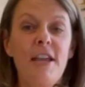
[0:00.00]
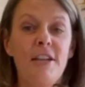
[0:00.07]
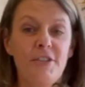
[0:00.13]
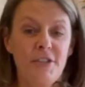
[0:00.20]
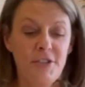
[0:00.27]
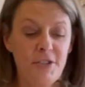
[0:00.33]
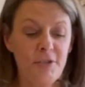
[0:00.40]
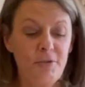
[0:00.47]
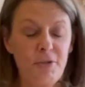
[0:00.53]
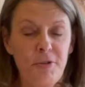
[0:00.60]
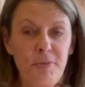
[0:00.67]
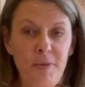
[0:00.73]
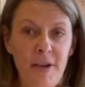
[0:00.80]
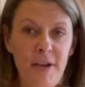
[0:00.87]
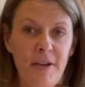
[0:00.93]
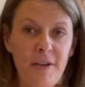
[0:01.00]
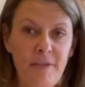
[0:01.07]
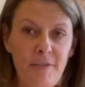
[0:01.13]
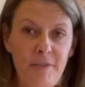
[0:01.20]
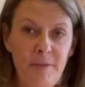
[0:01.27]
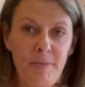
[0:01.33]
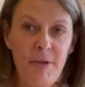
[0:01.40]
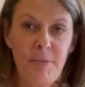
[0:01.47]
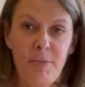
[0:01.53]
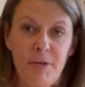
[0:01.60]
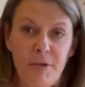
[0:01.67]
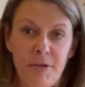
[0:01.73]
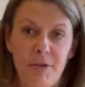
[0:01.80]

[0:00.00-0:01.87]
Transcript: Just a group of people